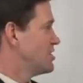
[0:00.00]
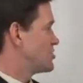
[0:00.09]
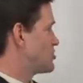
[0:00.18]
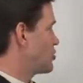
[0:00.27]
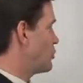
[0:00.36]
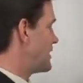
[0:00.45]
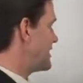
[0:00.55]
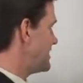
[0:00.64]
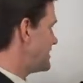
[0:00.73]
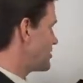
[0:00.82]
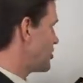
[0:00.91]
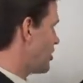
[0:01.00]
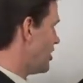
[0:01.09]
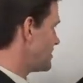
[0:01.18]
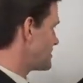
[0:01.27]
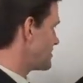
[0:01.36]
So we get
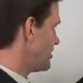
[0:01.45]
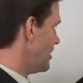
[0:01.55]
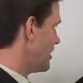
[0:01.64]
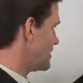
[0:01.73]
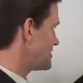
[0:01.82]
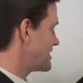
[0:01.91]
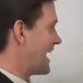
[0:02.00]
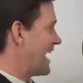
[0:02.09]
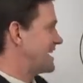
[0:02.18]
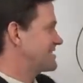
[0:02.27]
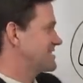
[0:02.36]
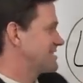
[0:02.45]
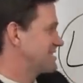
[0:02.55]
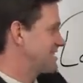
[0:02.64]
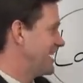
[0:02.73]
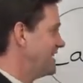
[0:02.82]
God's laws as a
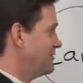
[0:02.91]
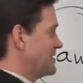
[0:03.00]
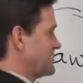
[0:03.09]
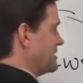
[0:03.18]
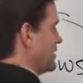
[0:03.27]
sign of his